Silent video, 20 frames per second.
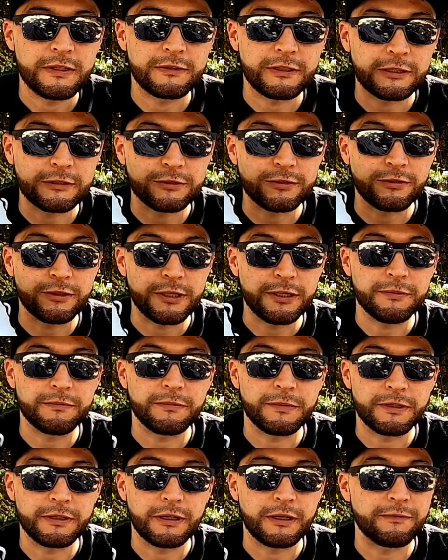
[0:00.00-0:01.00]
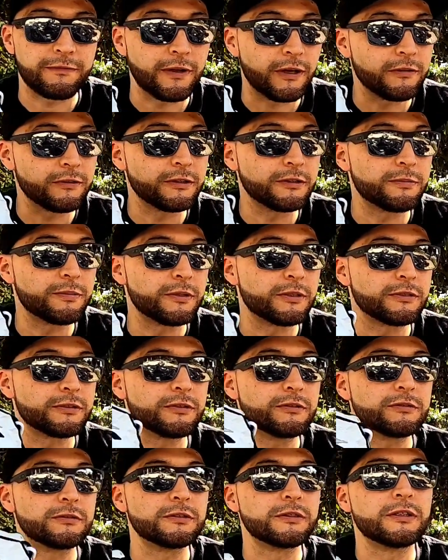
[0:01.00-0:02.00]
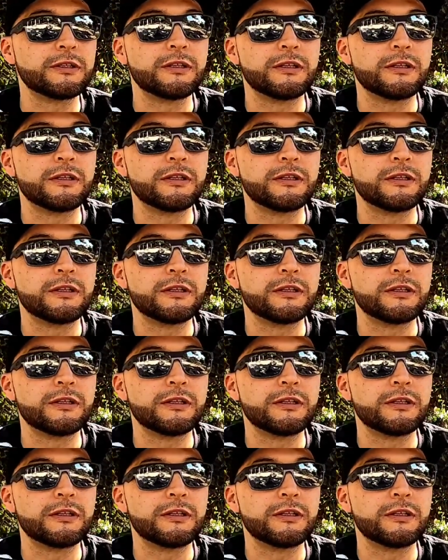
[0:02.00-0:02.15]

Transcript: Thanks to him, And I found these pair of shoes.